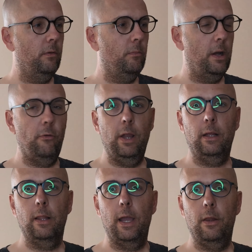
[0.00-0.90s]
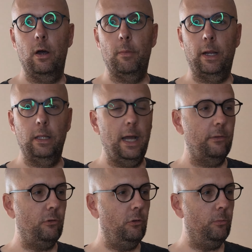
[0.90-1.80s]
my ring light on my
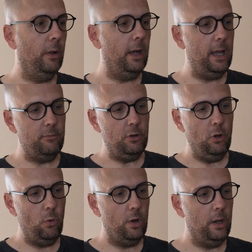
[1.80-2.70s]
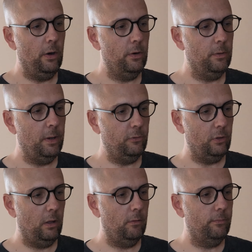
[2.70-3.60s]
glasses, but I have a note here to
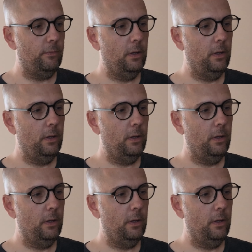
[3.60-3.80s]
myself